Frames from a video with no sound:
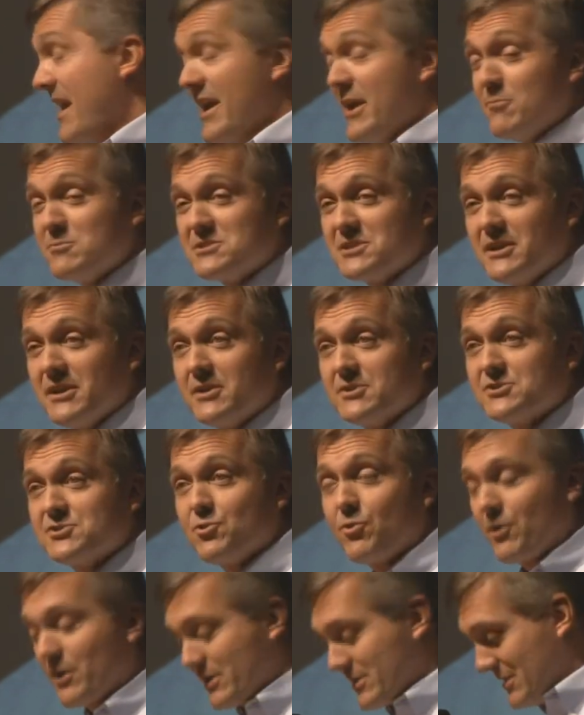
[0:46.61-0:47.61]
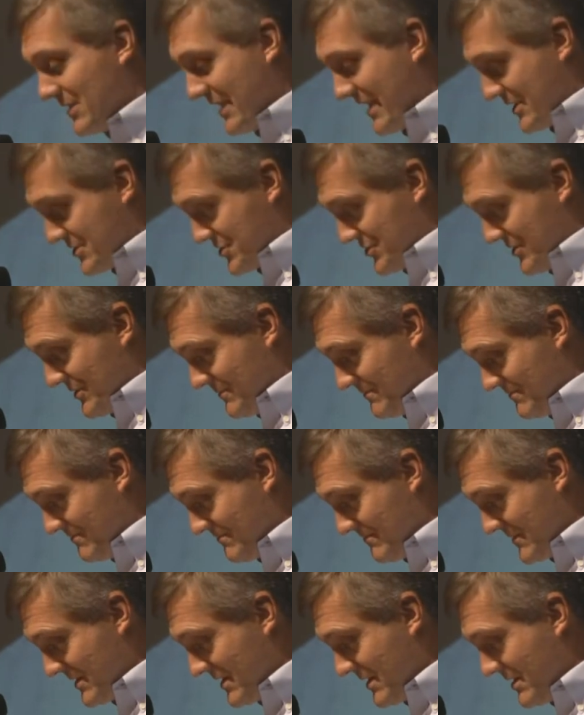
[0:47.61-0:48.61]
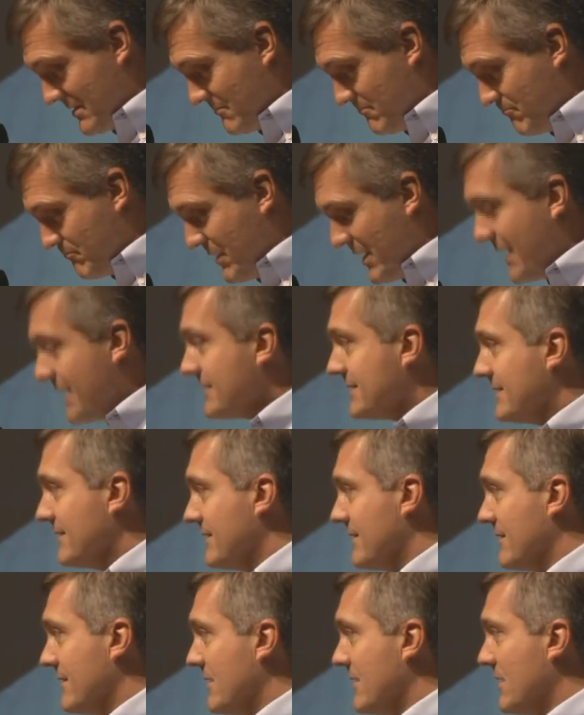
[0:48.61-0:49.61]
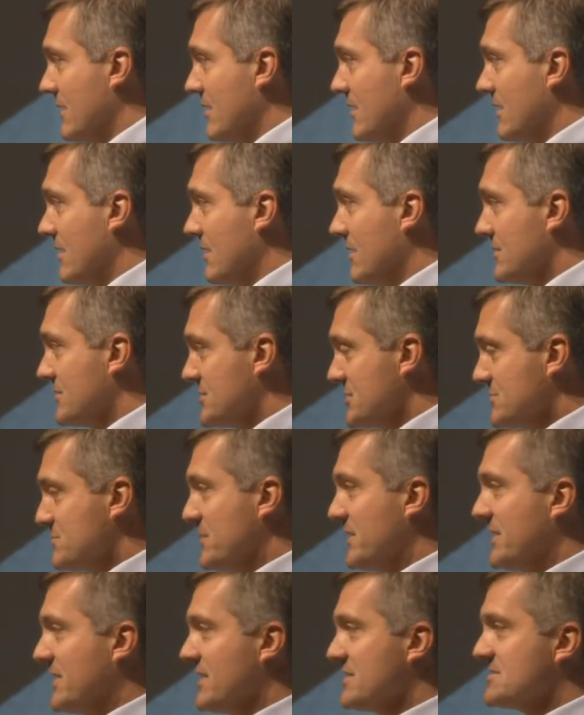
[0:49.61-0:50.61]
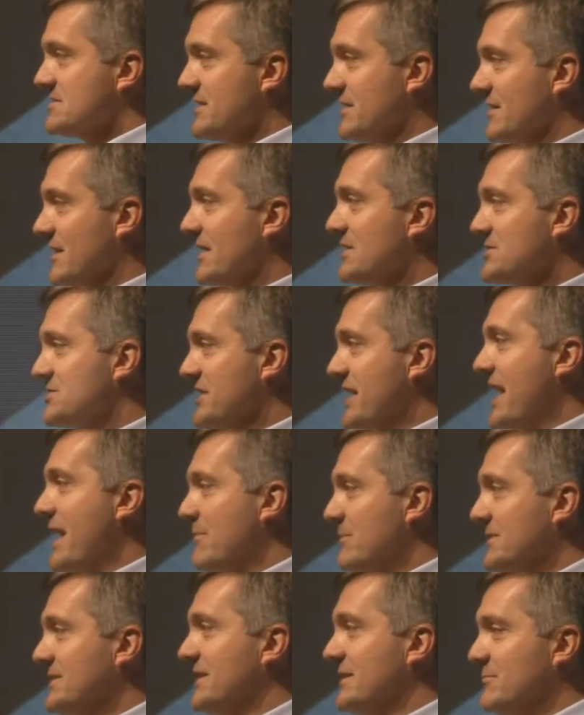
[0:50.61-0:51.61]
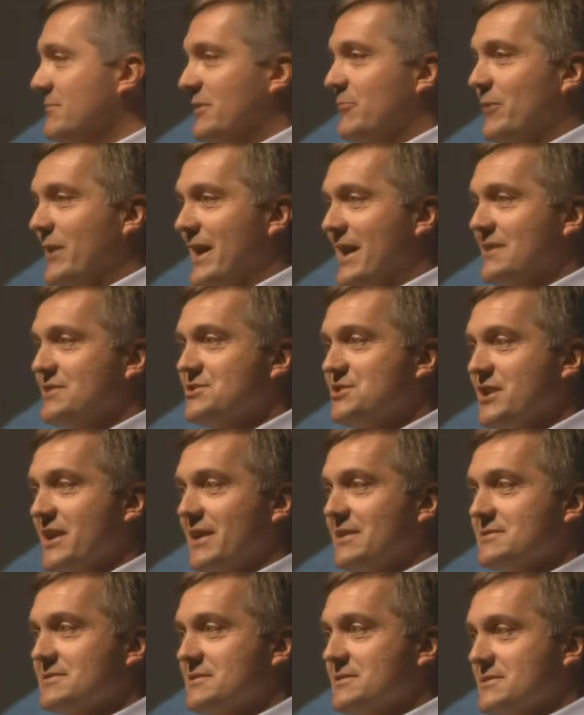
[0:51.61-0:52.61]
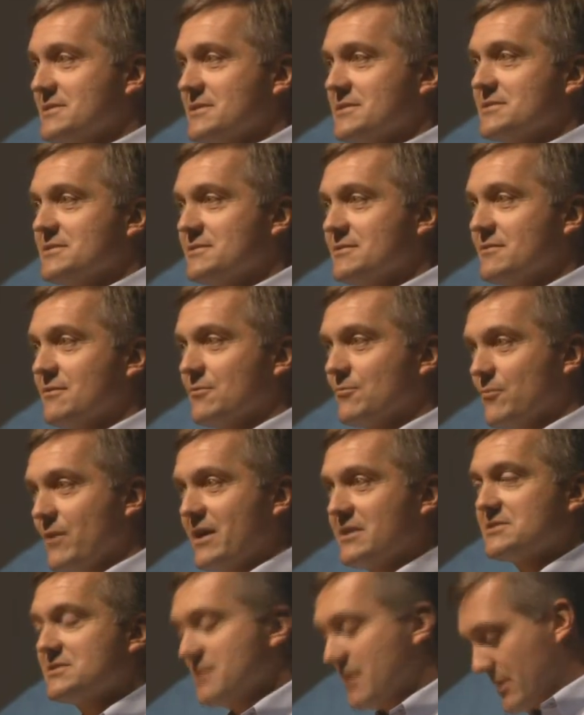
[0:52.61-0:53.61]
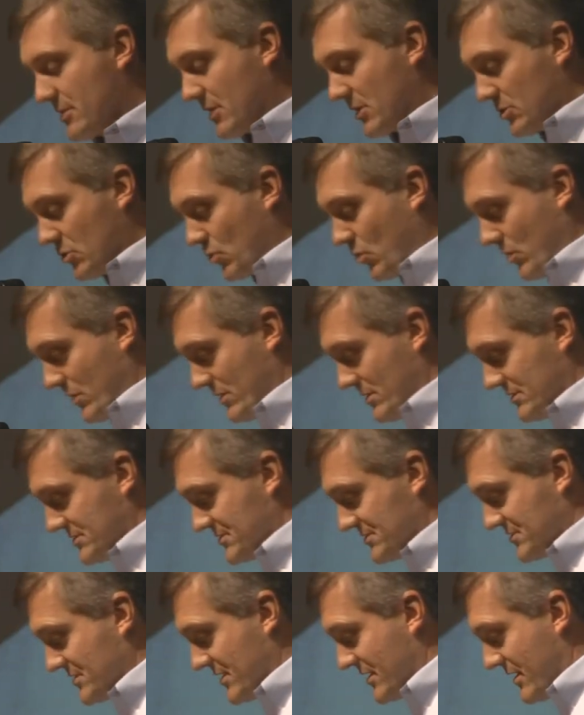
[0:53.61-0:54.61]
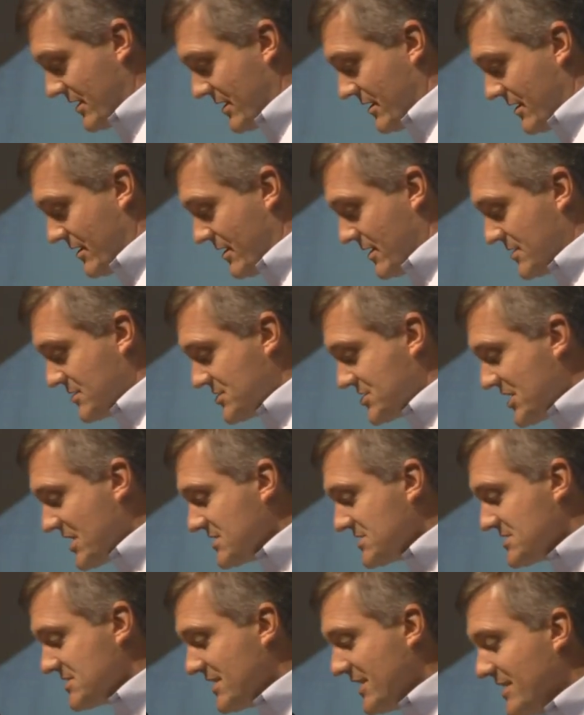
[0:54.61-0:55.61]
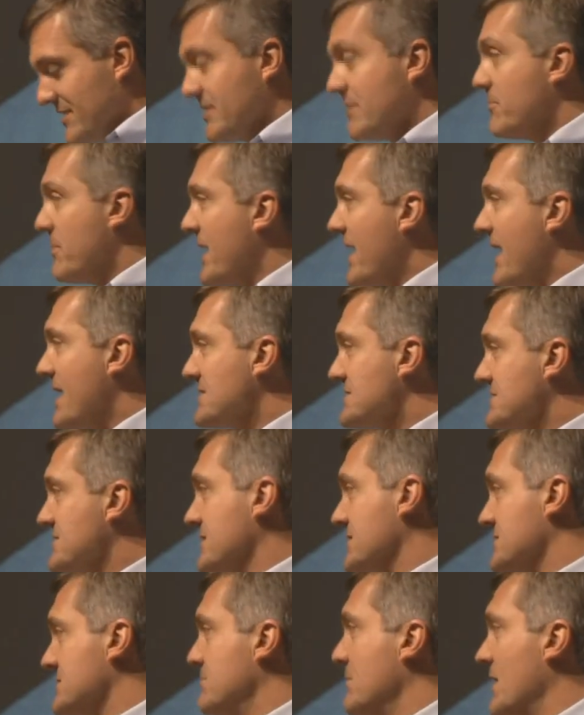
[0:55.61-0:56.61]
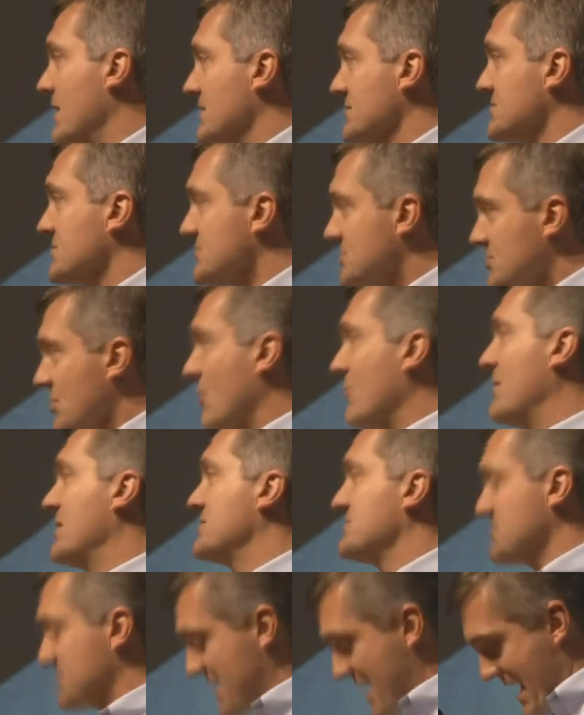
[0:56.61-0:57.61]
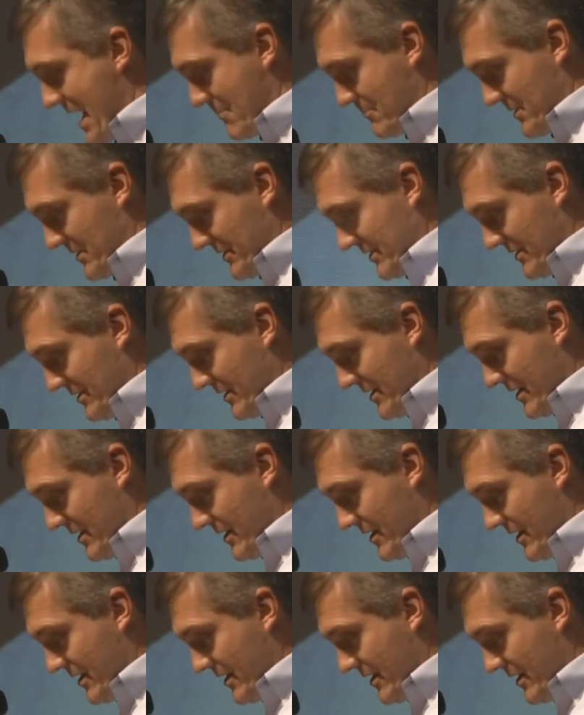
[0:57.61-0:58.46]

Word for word: Now, it was a historic election, but just because the election happened didn't mean we had a chance to just rest on our laurels. Just in the past six months, so much has happened.